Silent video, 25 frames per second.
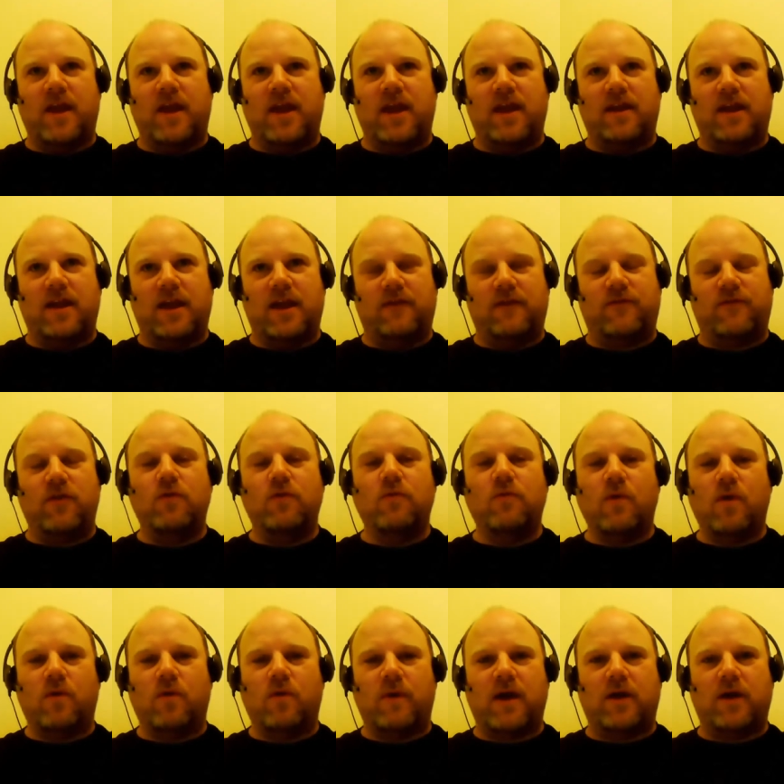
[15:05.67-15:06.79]
it, if you
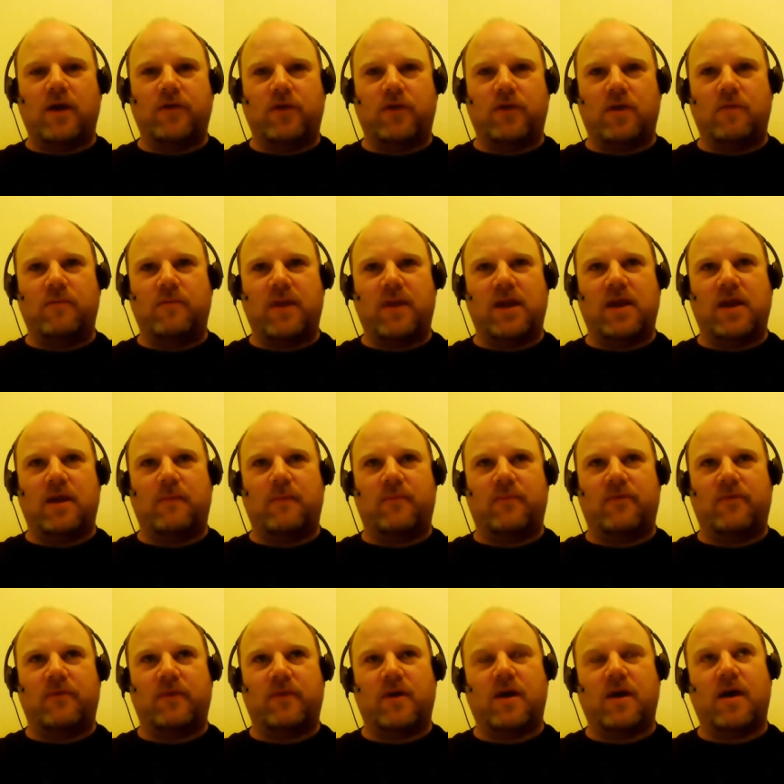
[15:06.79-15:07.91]
roll well, you can beat up
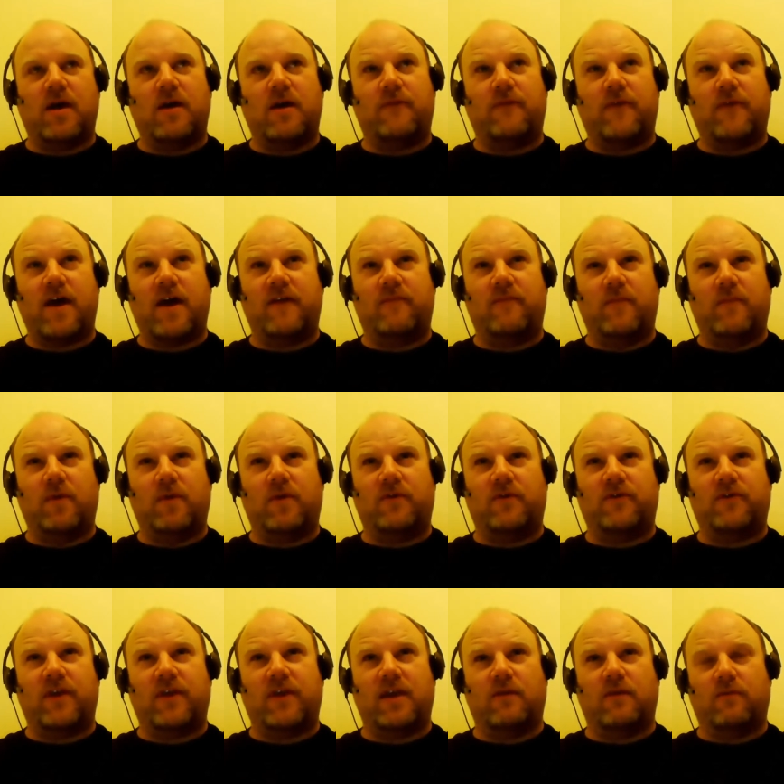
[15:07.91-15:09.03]
uh, five
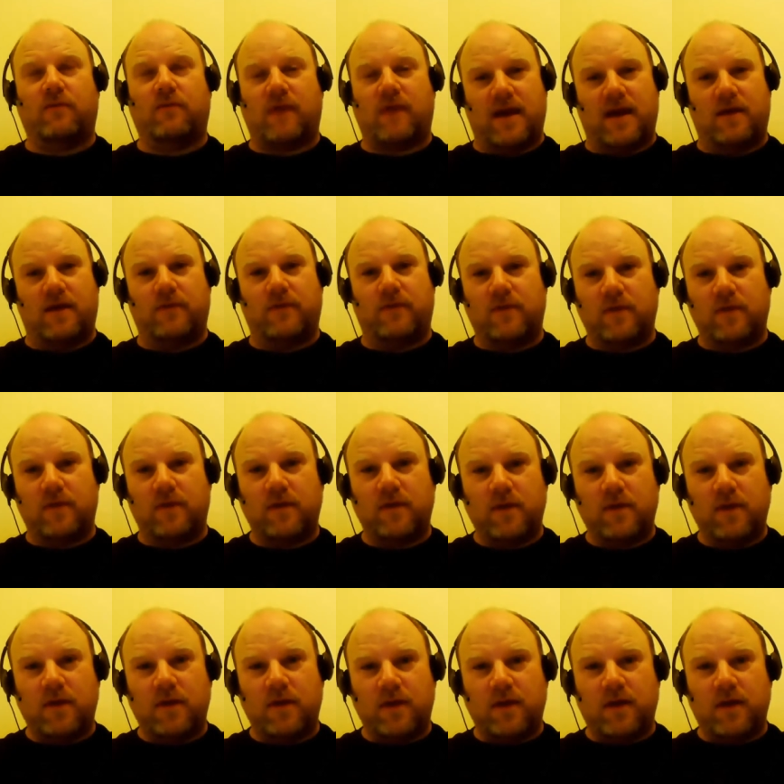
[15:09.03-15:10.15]
mooks in a round.
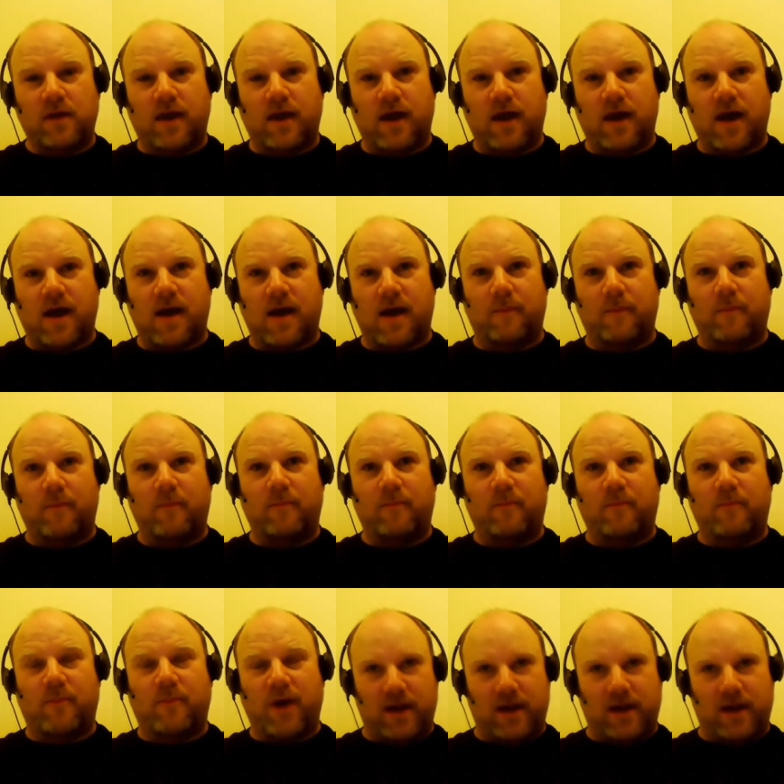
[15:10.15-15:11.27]
Um,
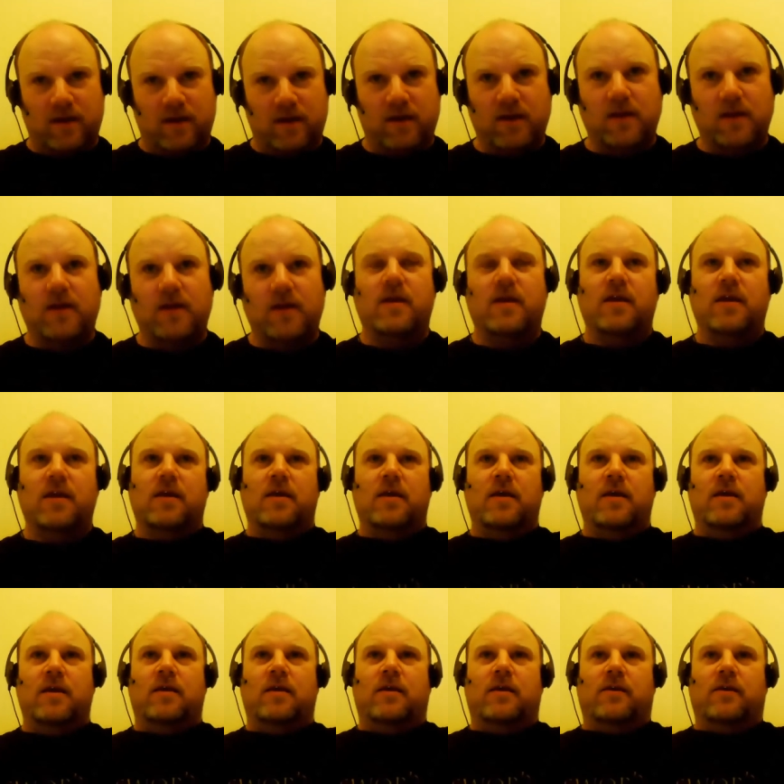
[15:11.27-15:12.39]
but
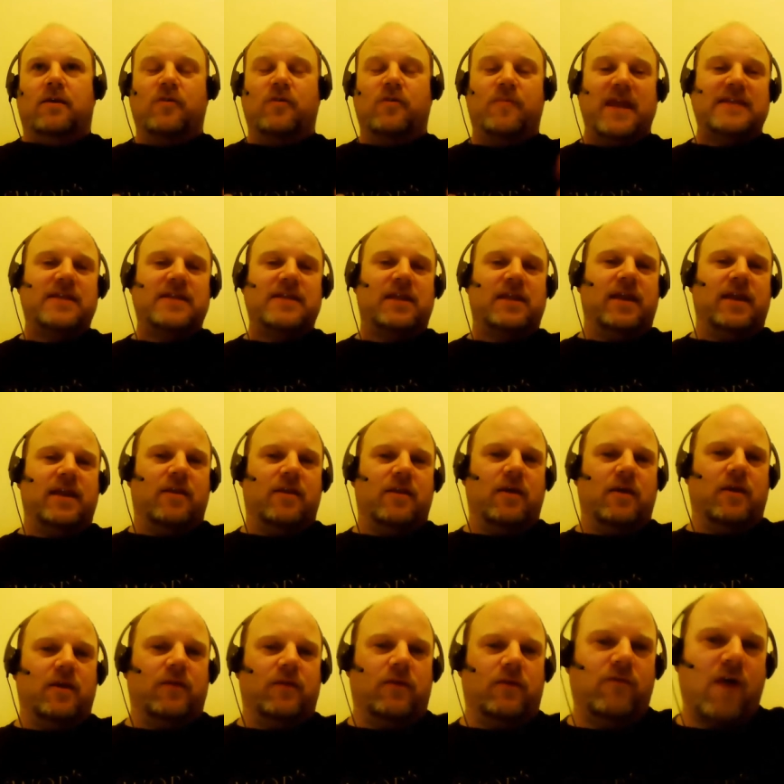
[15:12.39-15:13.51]
so basically,
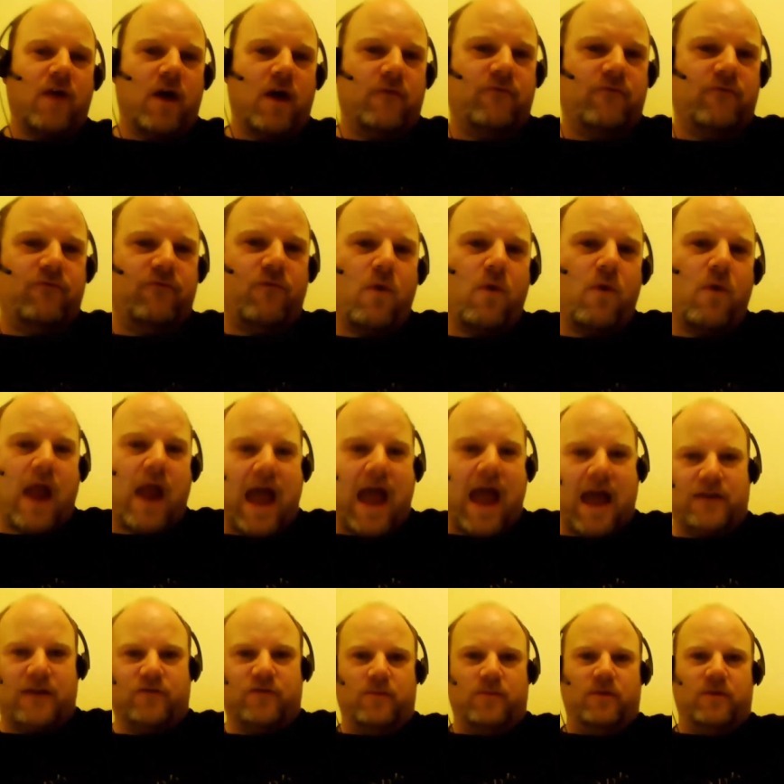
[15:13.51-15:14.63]
the, you've got four
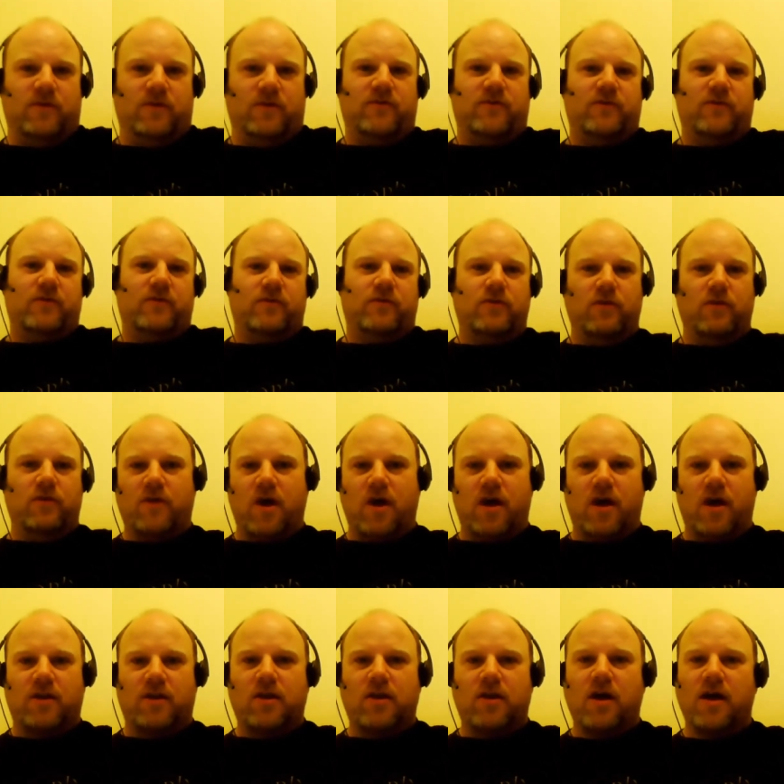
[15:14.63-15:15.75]
attributes. You've
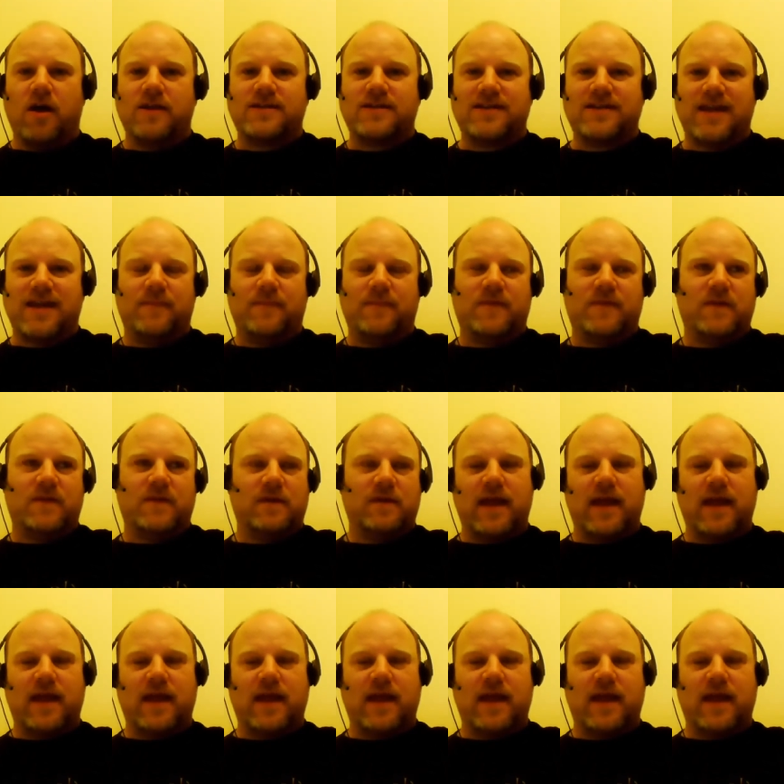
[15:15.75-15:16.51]
got concept,